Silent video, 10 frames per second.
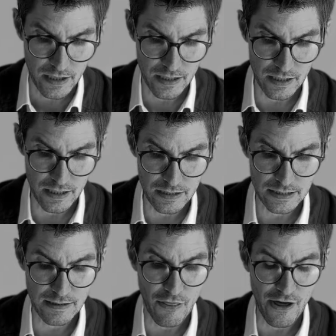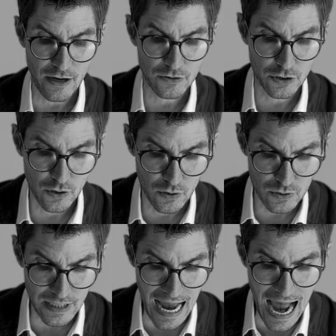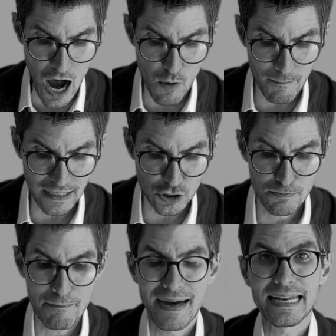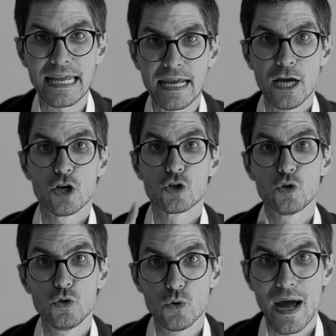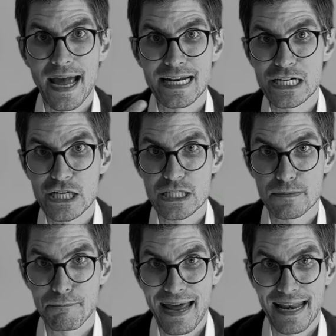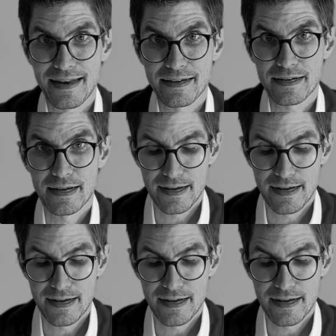euros, how much money do you actually spend